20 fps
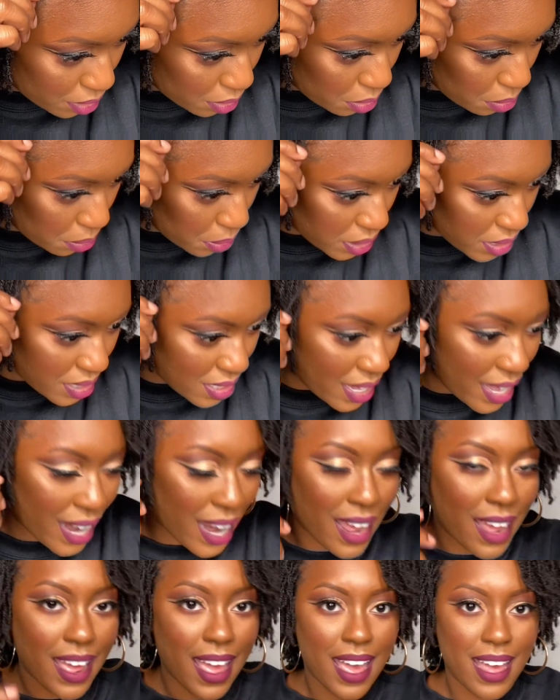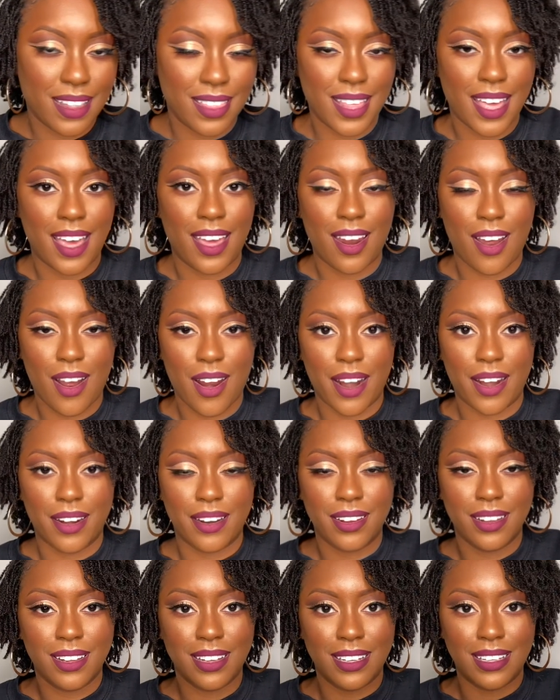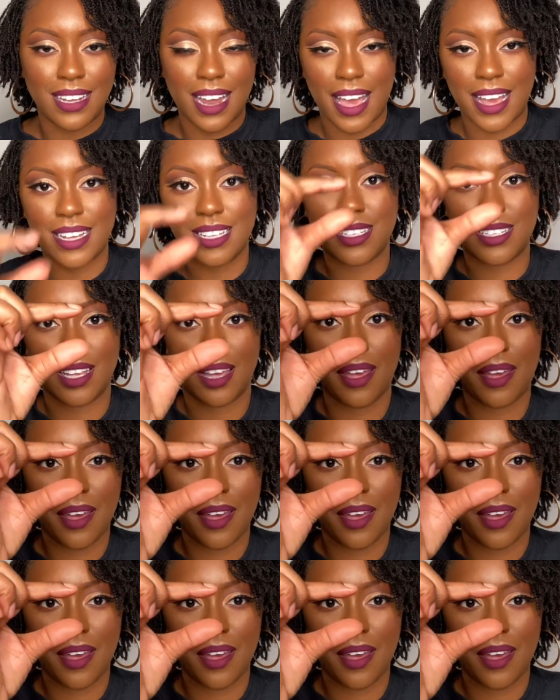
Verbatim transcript: The ones that I had that are nice